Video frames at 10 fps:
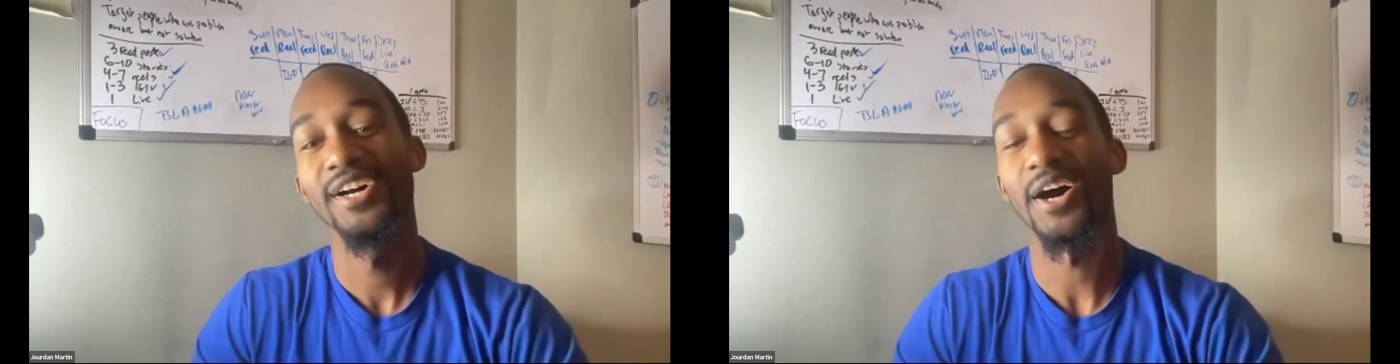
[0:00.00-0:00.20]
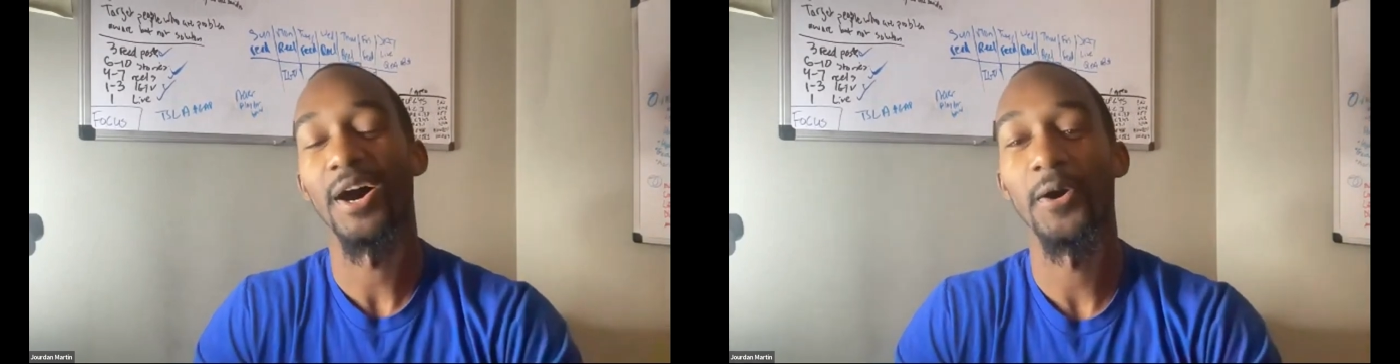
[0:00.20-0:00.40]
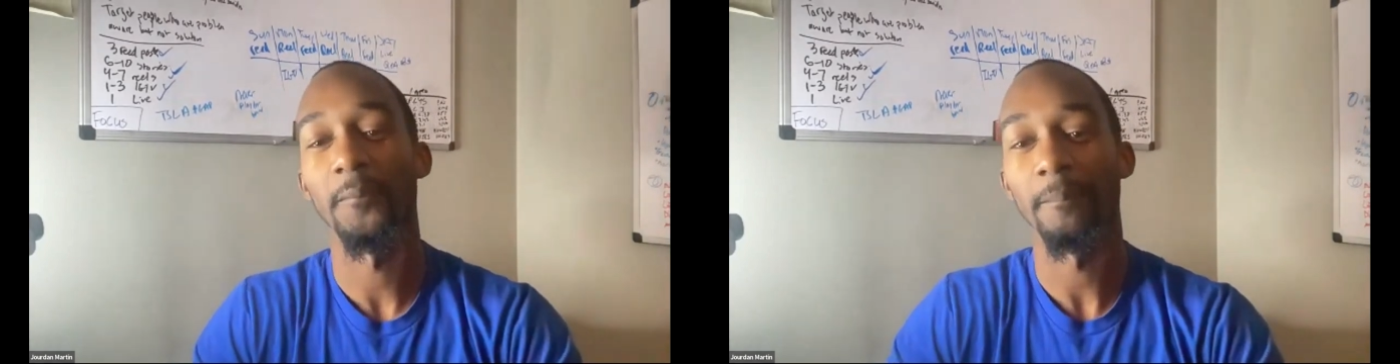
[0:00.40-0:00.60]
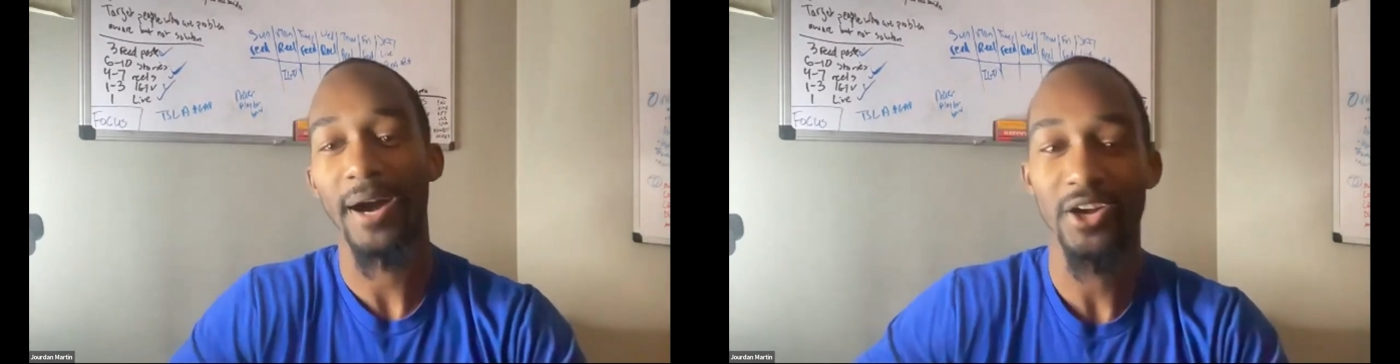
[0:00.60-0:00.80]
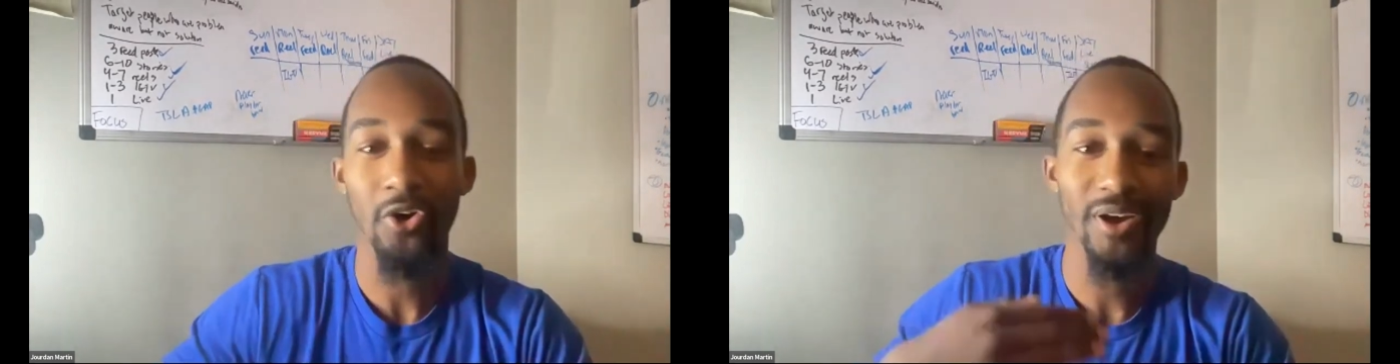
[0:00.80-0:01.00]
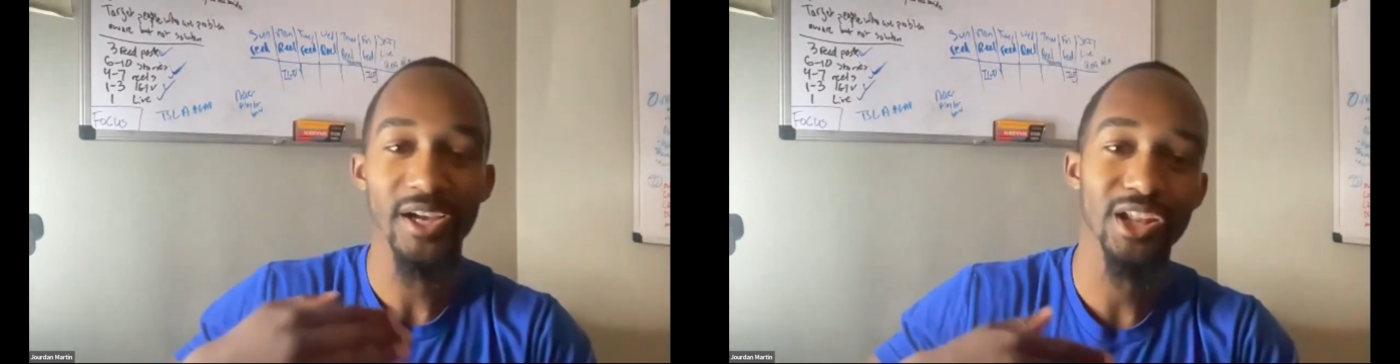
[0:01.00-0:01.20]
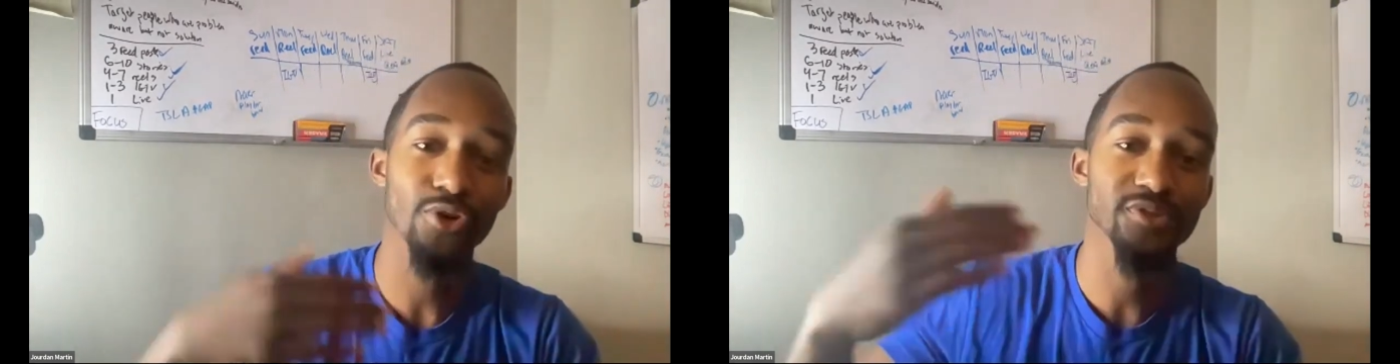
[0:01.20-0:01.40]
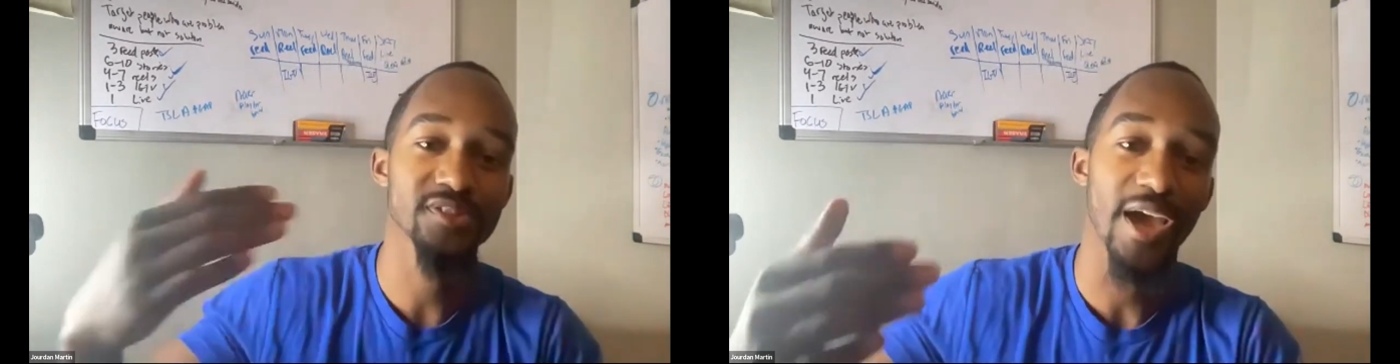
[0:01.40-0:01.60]
by going
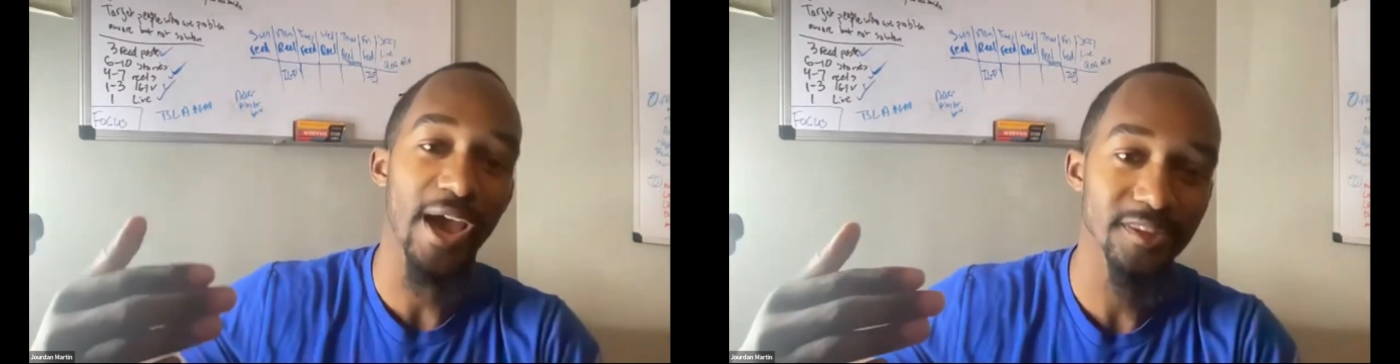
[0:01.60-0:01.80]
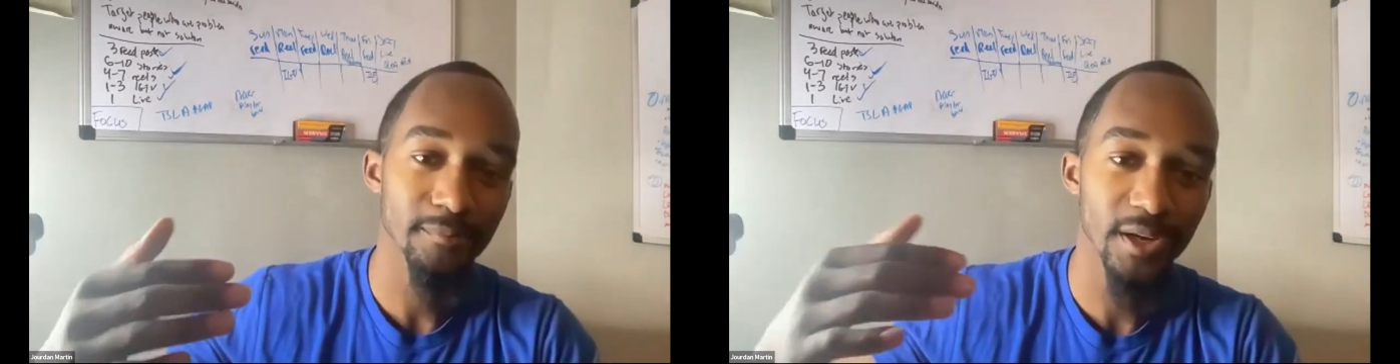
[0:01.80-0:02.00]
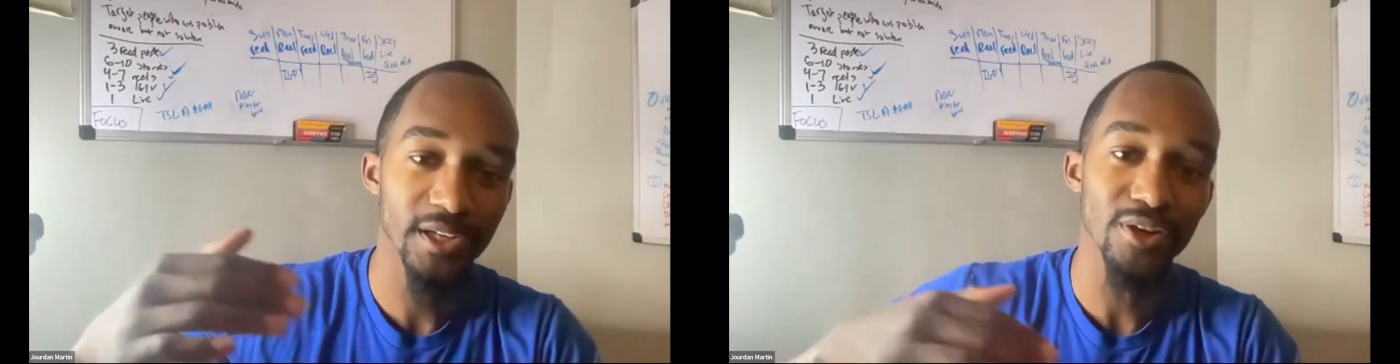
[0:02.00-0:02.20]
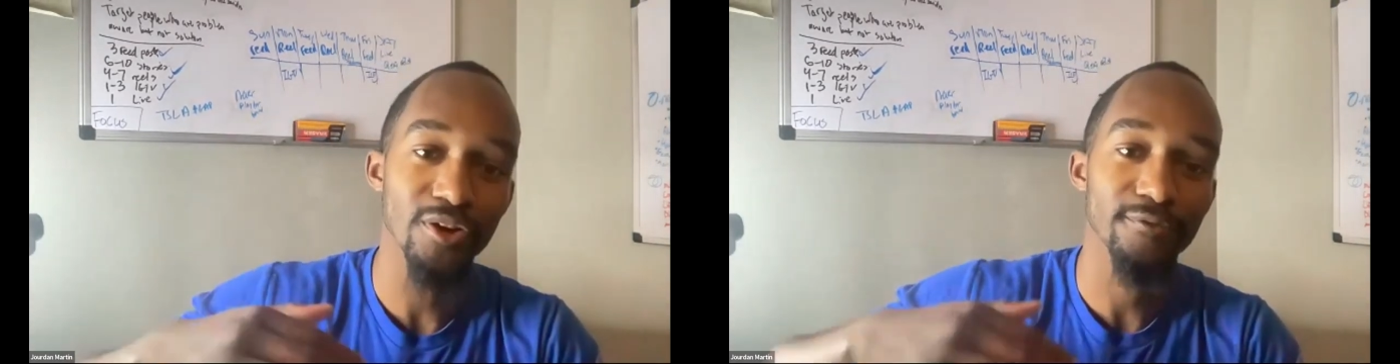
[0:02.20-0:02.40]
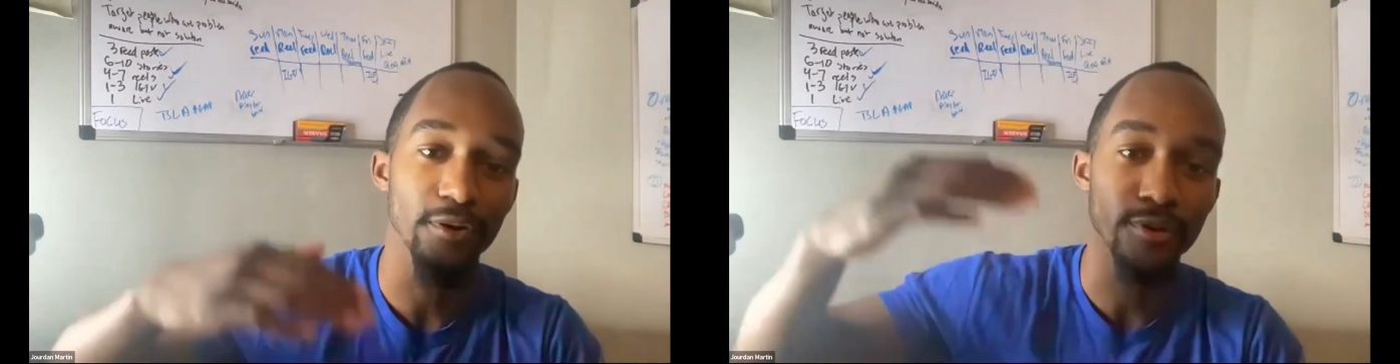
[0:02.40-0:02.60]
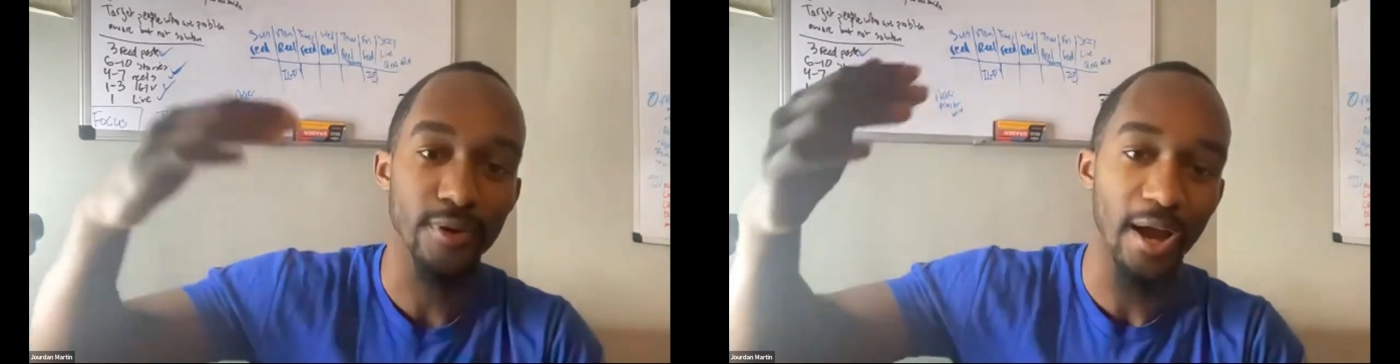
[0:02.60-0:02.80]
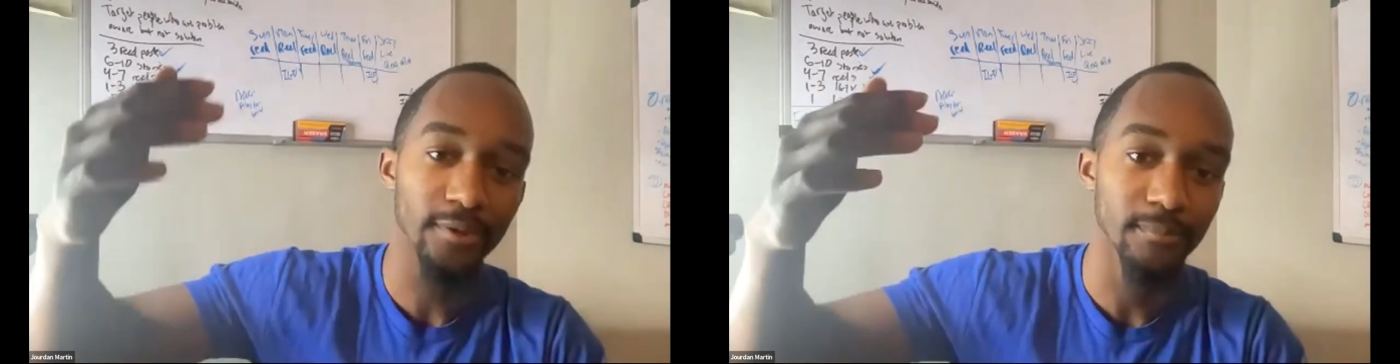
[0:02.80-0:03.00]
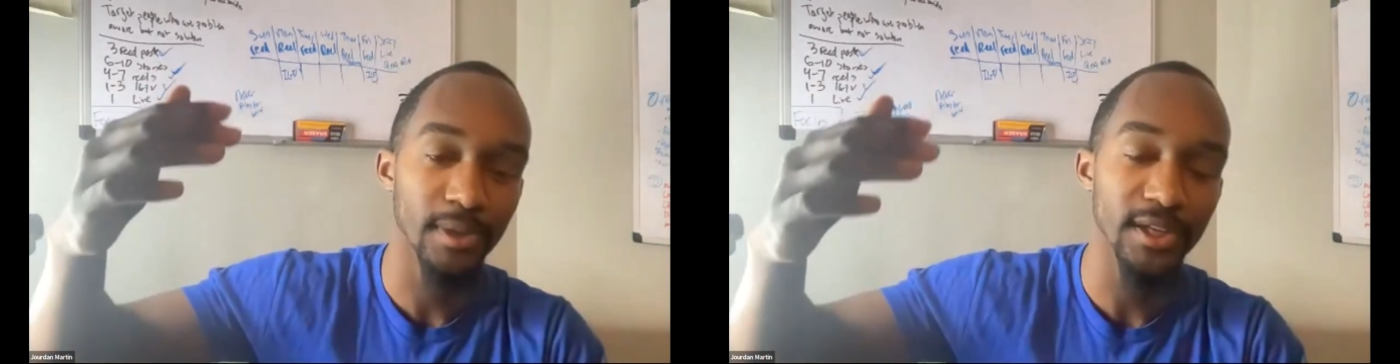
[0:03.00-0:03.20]
closer to at the money or further
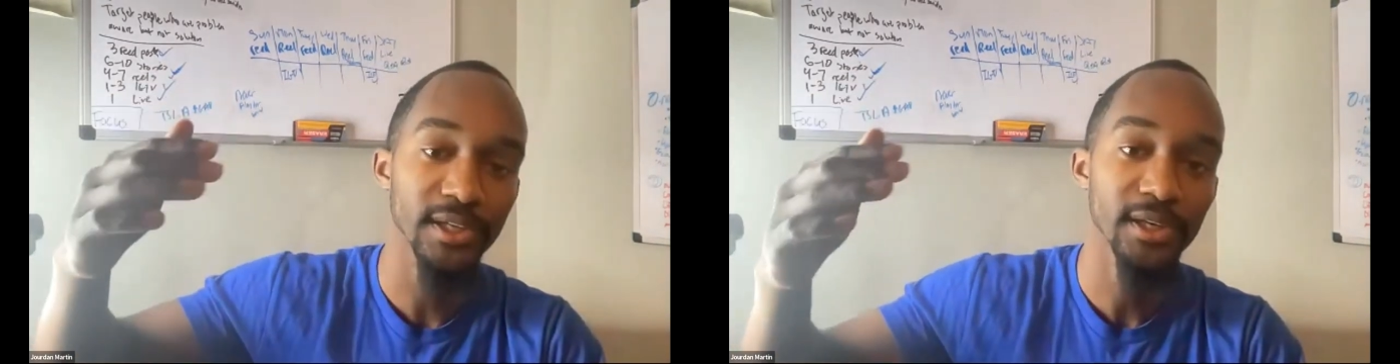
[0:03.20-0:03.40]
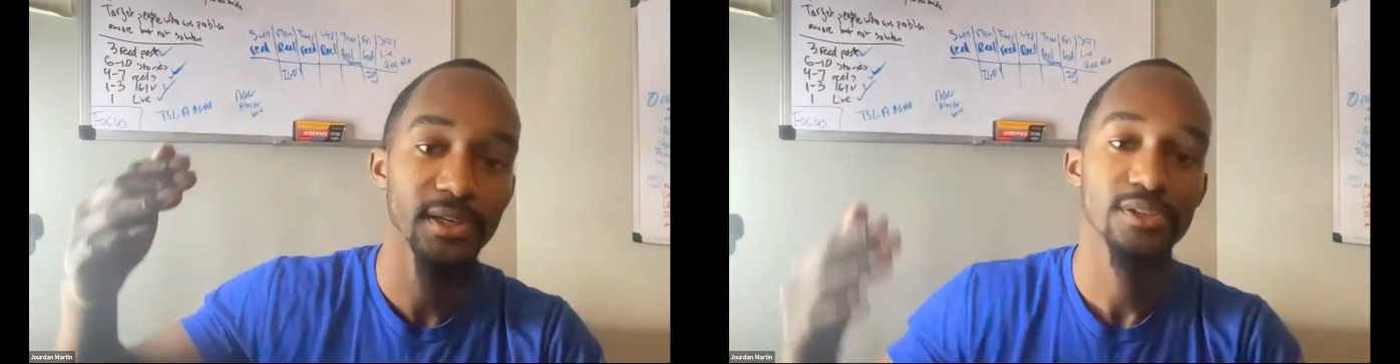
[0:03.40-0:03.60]
out the money,